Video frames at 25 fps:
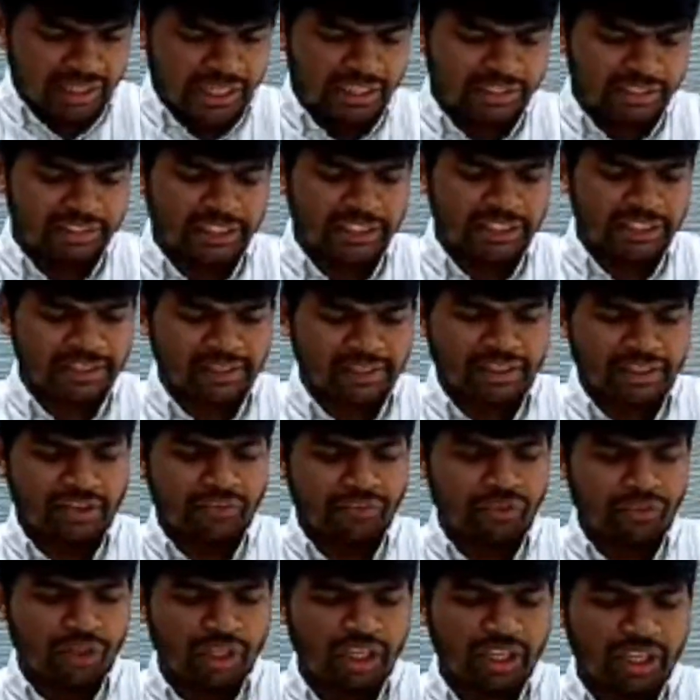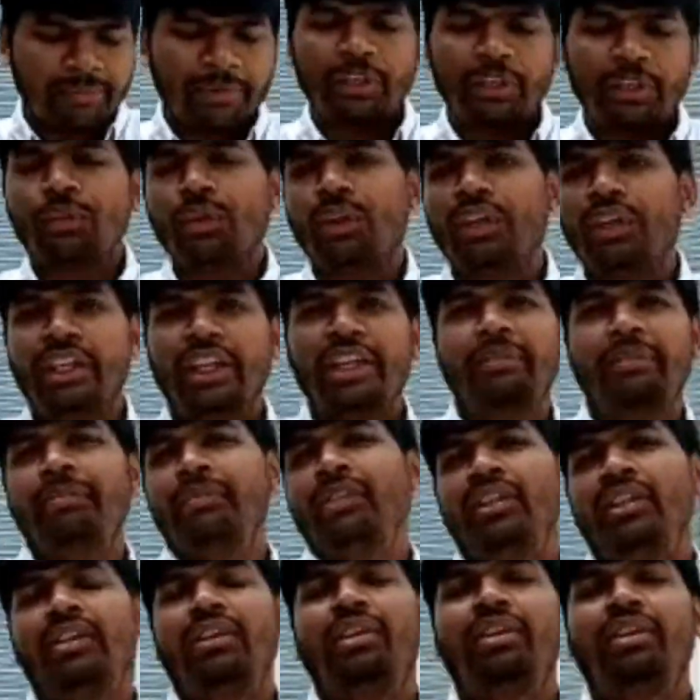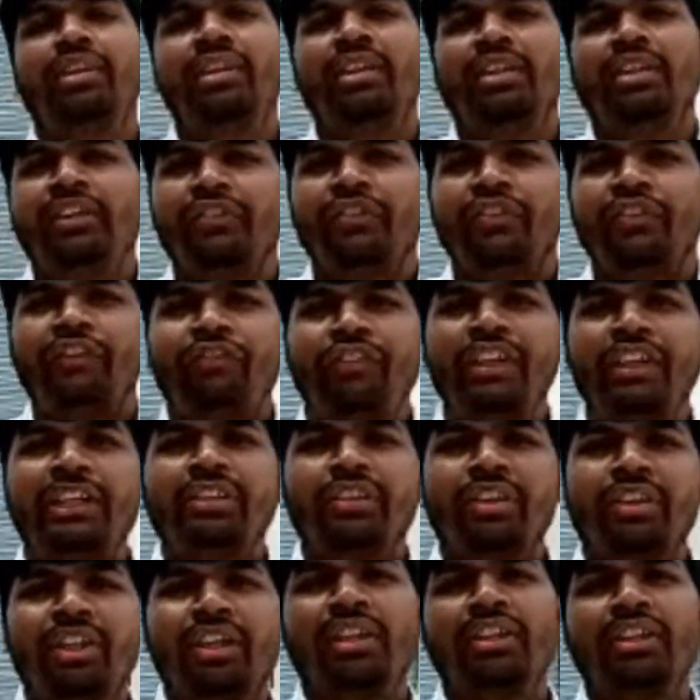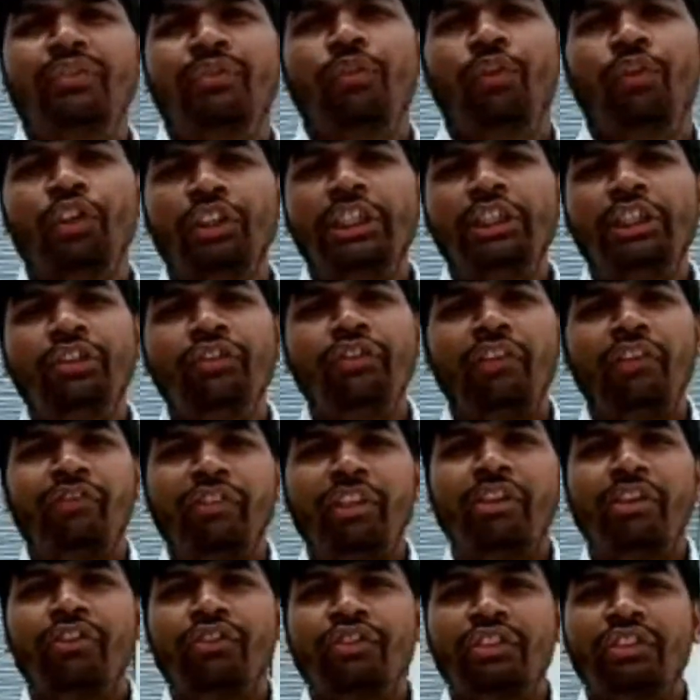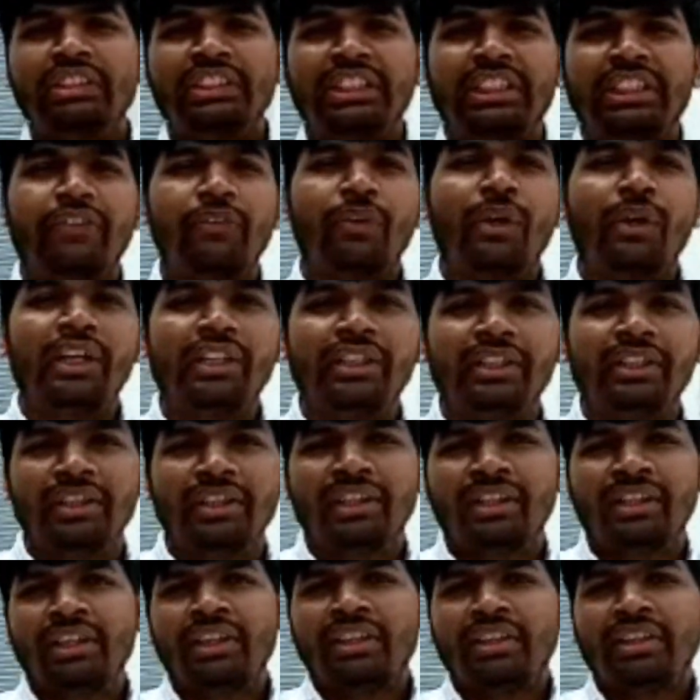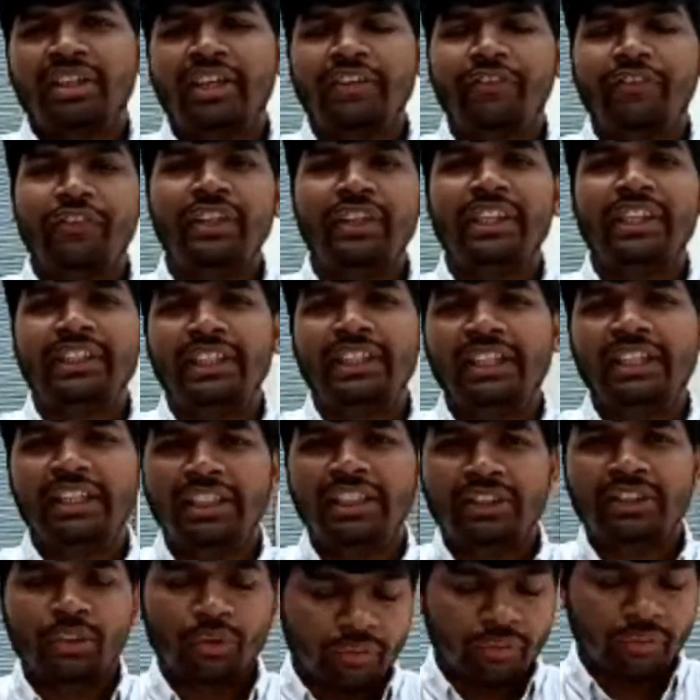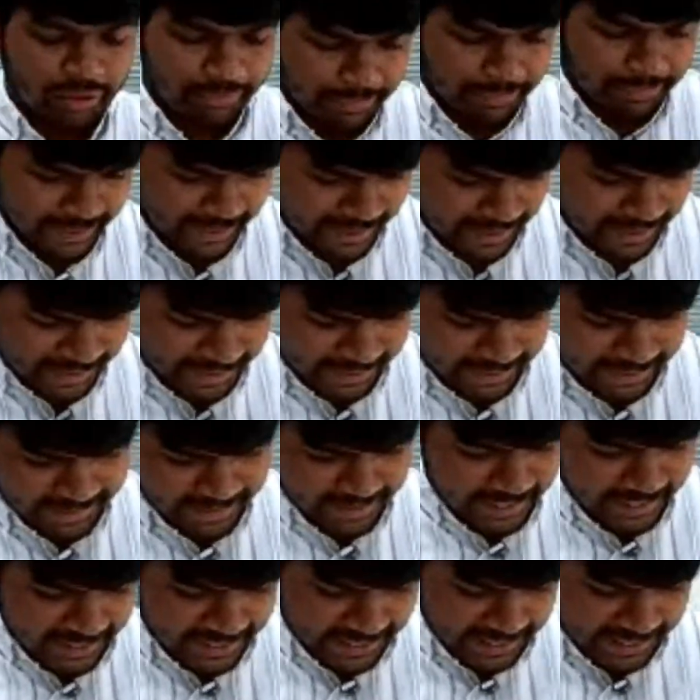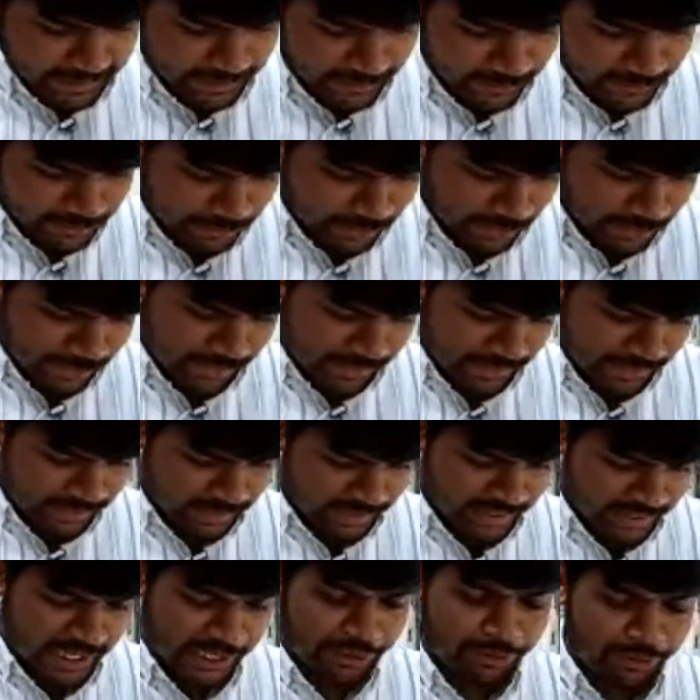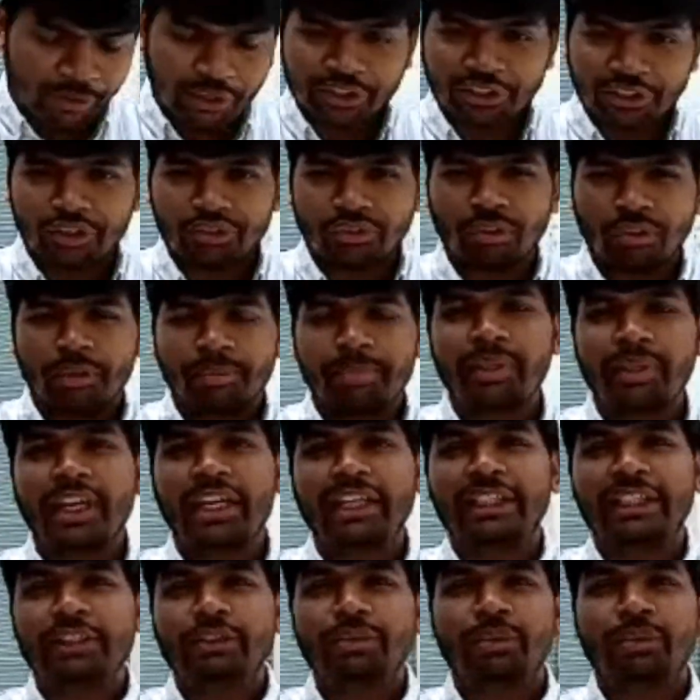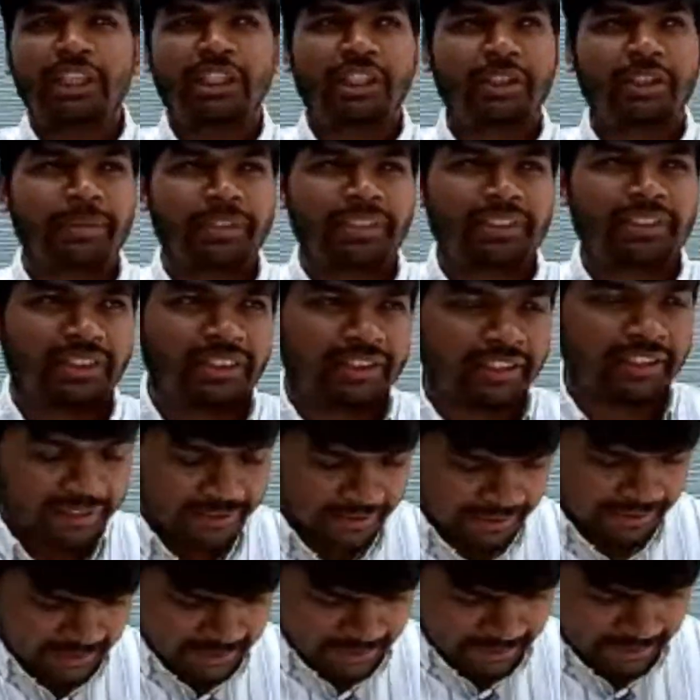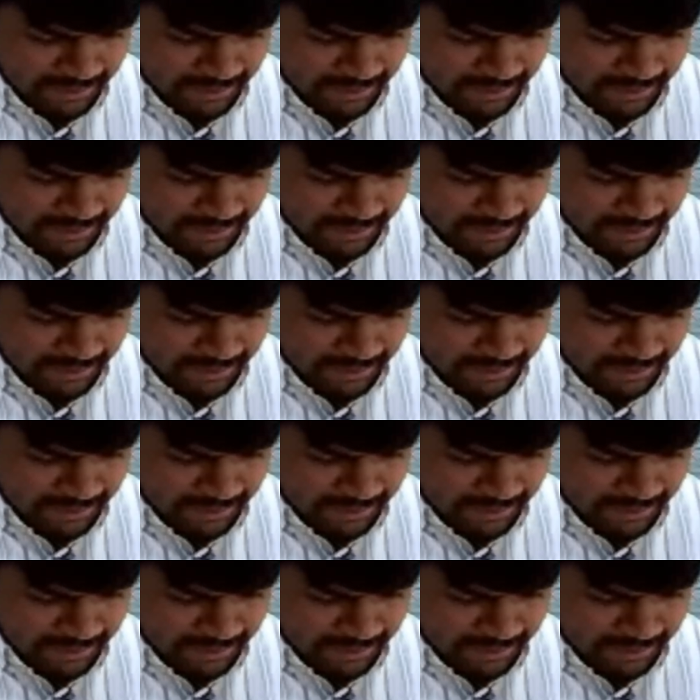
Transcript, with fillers: i think if you are able to attempt uh, 15 uh, 14 to 15 questions in quant definitely you will be getting good score accuracy should be 80 to 90 percent